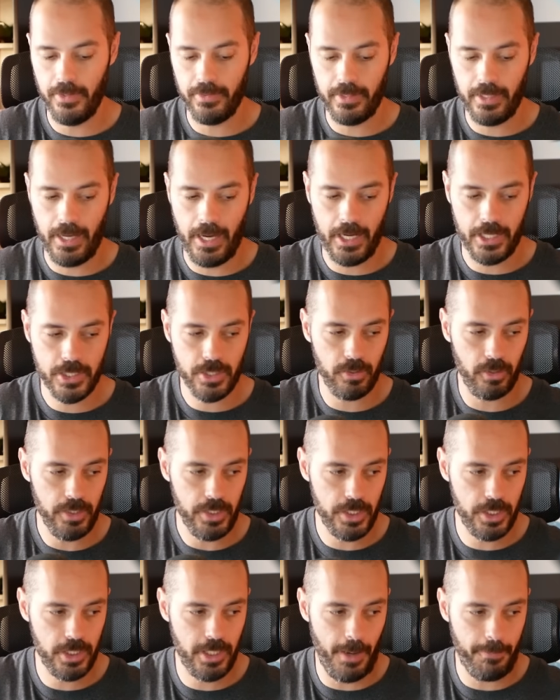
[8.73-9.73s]
that they actually
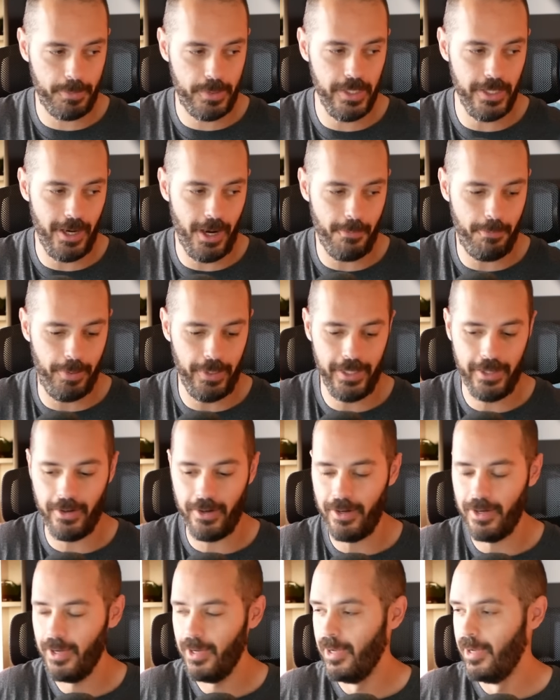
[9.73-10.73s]
stepped it up
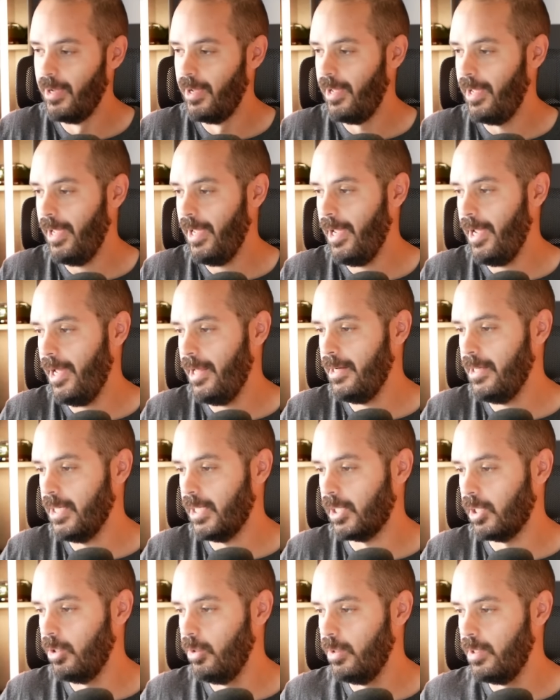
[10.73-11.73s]
here and
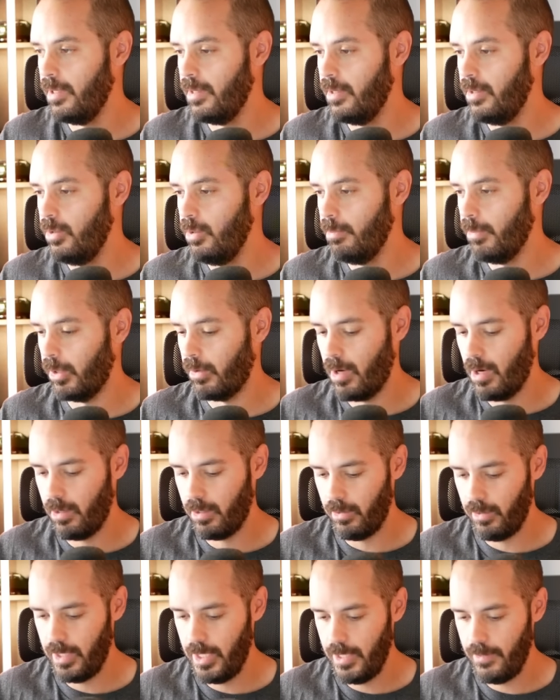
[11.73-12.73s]
included the new
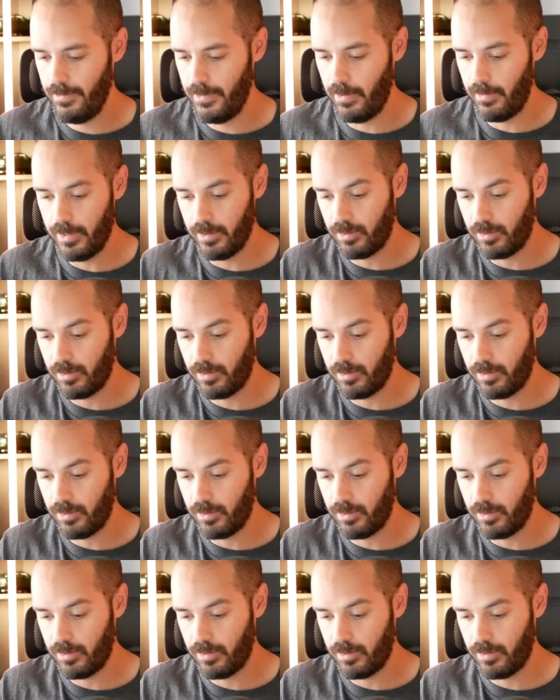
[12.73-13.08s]
Murano in their